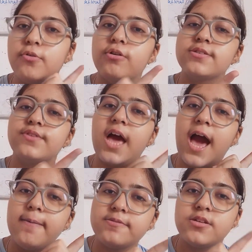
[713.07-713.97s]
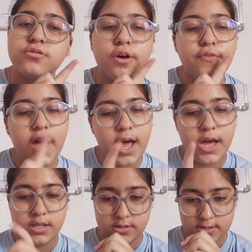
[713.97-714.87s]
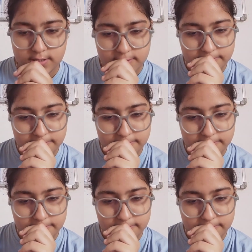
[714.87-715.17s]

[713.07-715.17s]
because of the absence of ions,